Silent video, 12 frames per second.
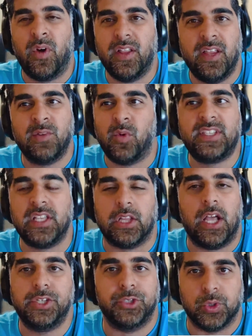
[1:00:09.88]
it wasn't
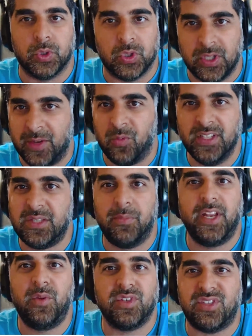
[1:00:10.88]
logical like once the
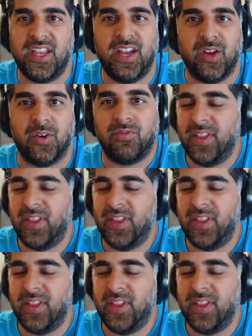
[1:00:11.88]
money was there